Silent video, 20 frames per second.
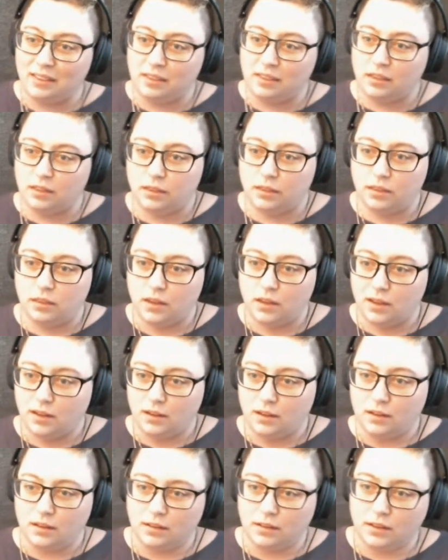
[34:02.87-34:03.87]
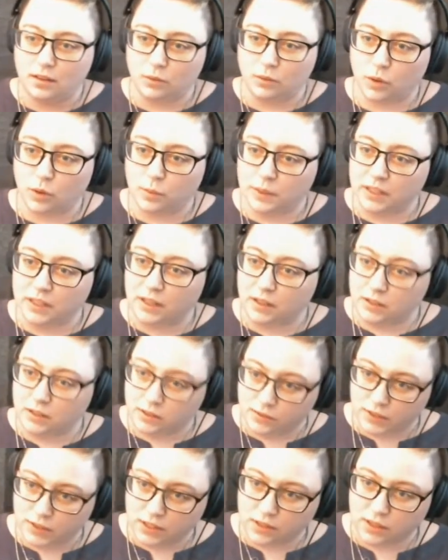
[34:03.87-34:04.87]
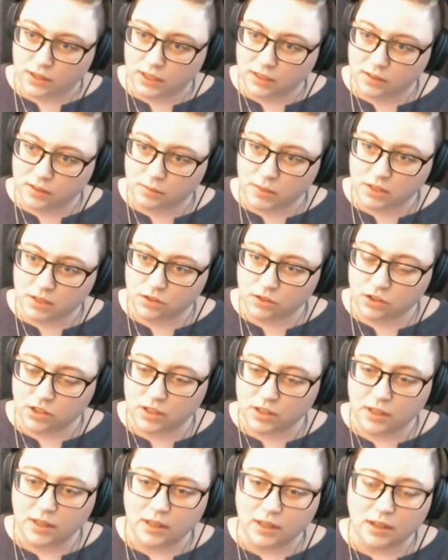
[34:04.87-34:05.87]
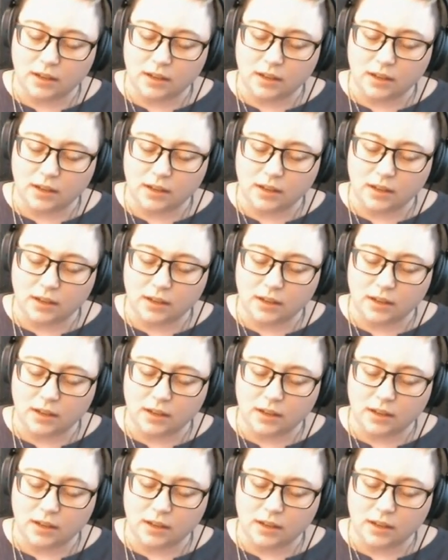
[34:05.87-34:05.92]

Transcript: in the role playing sphere as much.